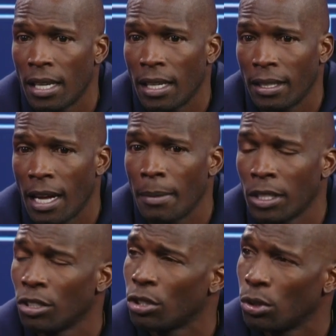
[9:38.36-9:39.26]

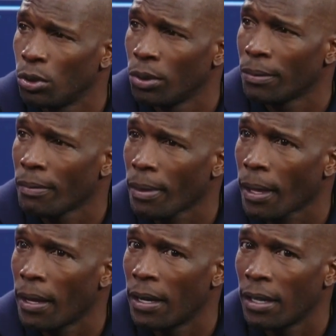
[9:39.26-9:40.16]
Ndamukong
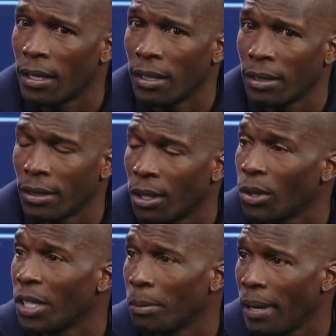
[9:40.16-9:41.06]
Suh,
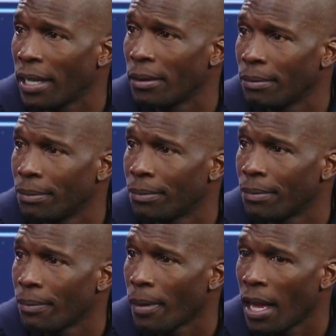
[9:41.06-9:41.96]
Odell Beckham,
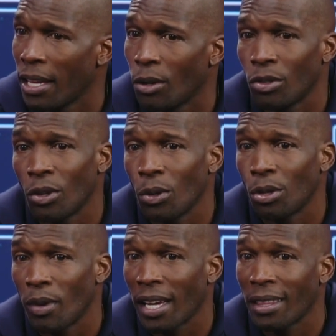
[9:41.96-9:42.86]
and those are the only
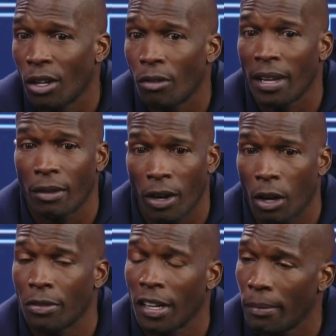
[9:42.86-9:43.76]
3 I can think of, like right off
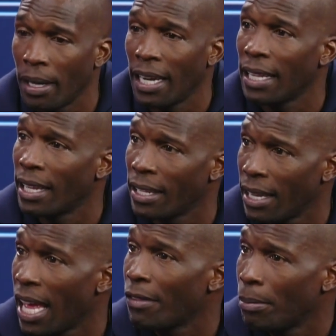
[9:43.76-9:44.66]
the top of my head, that
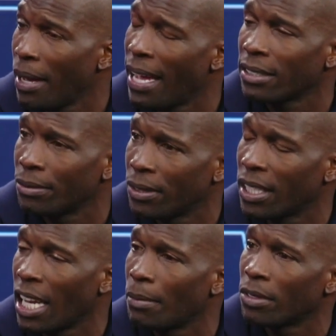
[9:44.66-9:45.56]
have a passion for the
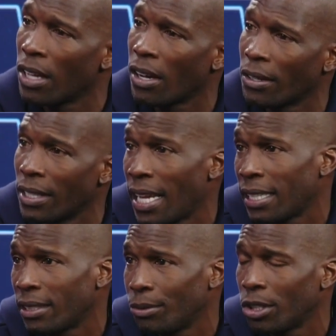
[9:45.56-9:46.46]
game of soccer and
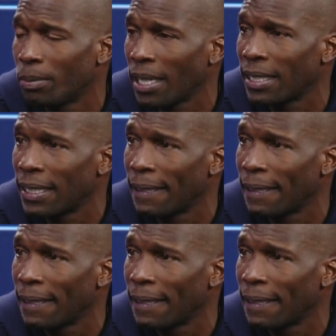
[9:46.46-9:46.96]
actually respect it.